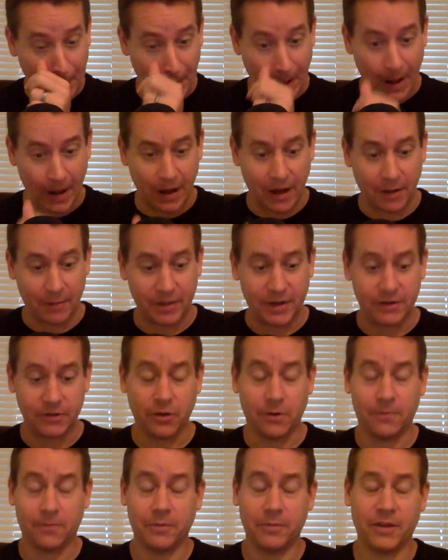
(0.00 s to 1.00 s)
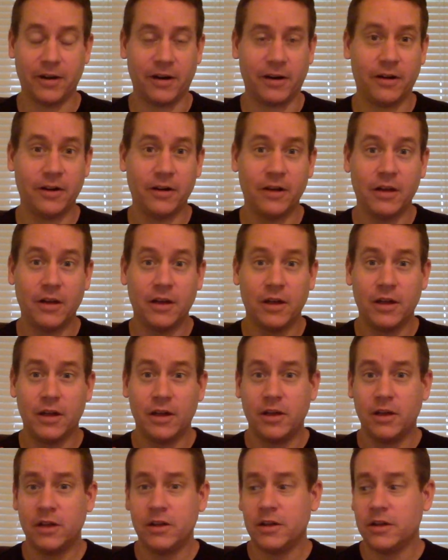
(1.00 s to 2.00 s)
and go from there.
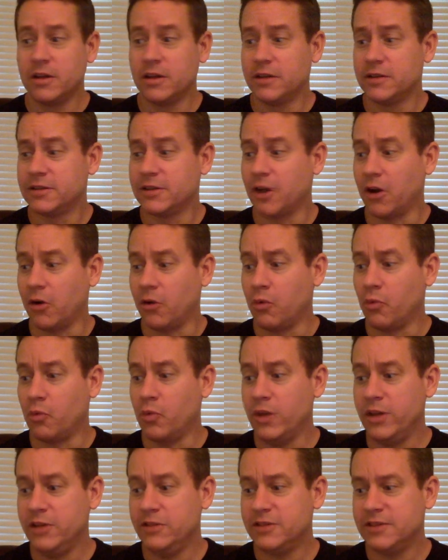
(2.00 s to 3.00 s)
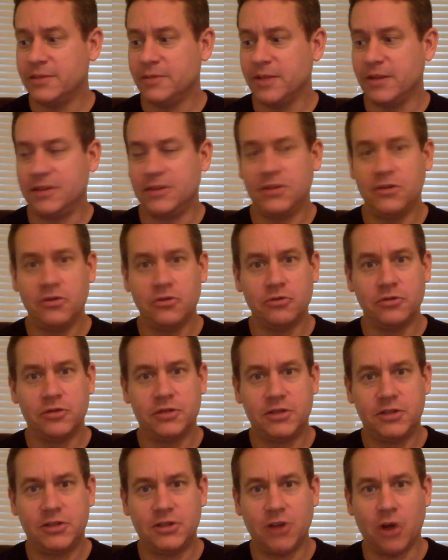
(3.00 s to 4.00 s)
So when you submit to,
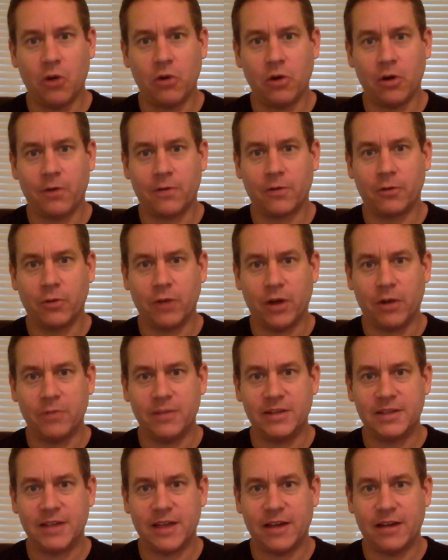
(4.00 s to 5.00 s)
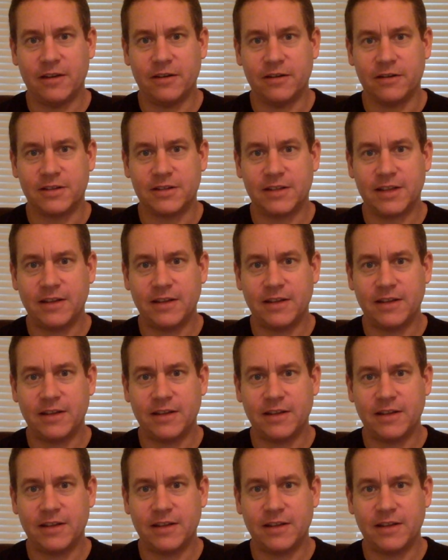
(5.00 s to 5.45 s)
don't overwhelm these editors.